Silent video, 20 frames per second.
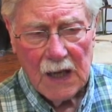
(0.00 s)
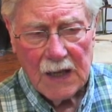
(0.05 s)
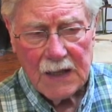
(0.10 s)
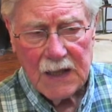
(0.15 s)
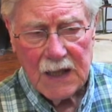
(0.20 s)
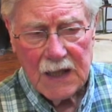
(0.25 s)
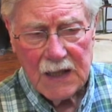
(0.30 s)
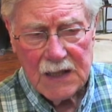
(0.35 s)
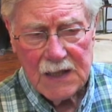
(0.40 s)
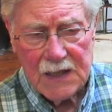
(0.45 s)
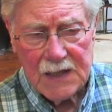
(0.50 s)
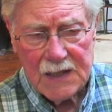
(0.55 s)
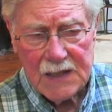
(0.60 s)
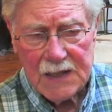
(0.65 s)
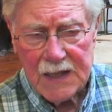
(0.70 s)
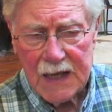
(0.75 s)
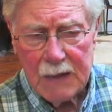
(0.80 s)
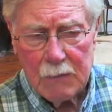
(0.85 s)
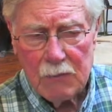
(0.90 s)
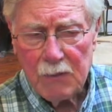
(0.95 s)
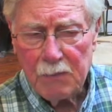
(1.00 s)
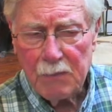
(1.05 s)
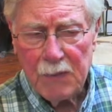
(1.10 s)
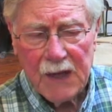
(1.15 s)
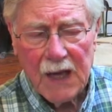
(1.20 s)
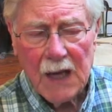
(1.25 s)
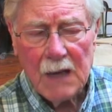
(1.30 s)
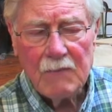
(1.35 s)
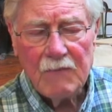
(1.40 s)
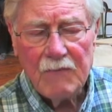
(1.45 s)
And he
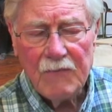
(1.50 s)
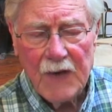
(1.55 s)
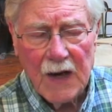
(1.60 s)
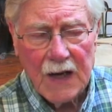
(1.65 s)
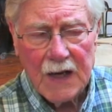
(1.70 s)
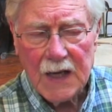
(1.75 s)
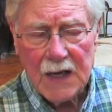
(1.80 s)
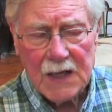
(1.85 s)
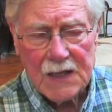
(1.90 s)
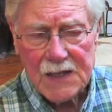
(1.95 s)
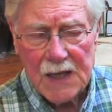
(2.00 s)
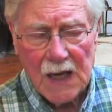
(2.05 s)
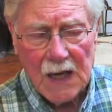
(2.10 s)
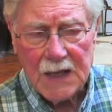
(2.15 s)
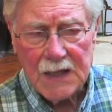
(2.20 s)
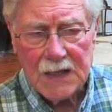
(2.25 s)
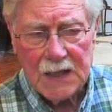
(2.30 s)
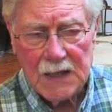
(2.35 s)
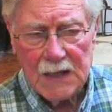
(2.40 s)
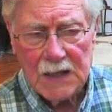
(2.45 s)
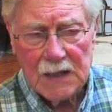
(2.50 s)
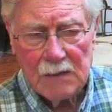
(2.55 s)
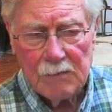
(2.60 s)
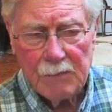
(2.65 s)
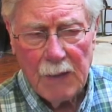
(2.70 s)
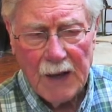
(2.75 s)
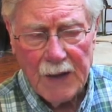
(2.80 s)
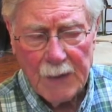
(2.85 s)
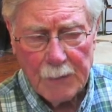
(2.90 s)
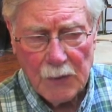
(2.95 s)
became very excited
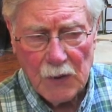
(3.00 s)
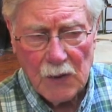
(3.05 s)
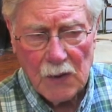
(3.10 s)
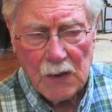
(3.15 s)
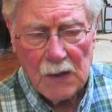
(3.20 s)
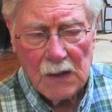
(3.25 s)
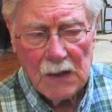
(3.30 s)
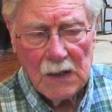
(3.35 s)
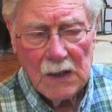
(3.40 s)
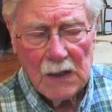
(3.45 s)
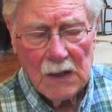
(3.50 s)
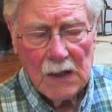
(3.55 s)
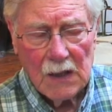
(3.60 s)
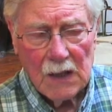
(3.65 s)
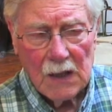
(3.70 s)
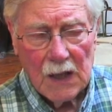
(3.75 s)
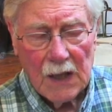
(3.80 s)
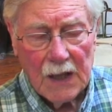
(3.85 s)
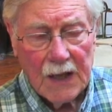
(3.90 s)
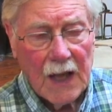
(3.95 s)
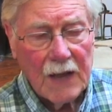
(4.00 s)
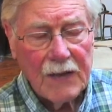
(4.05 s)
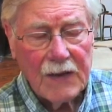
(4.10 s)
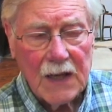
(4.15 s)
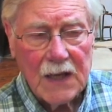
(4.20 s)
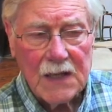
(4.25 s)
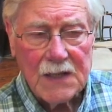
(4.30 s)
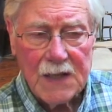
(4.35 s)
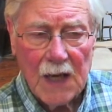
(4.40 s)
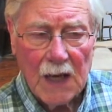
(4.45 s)
by the book. And I
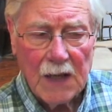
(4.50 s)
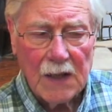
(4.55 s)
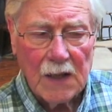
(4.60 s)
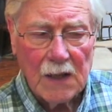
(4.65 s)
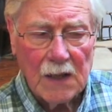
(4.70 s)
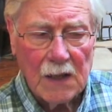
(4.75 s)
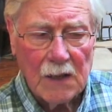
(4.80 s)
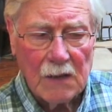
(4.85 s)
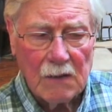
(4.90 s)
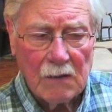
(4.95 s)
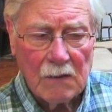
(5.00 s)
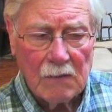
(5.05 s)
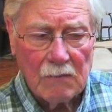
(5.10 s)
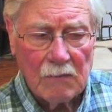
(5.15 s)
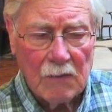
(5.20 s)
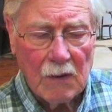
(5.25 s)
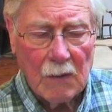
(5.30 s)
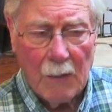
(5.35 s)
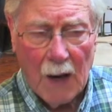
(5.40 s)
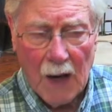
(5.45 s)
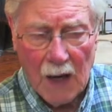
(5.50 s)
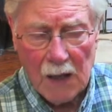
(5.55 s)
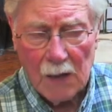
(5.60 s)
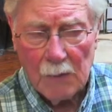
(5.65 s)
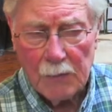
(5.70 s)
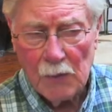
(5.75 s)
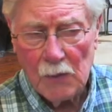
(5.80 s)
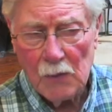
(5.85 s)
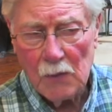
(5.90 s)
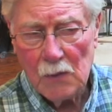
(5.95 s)
think he's done a
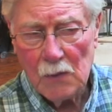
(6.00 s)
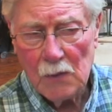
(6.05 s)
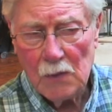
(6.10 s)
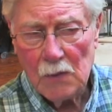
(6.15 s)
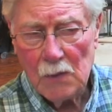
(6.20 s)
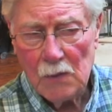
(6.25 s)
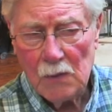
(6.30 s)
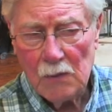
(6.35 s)
remarkable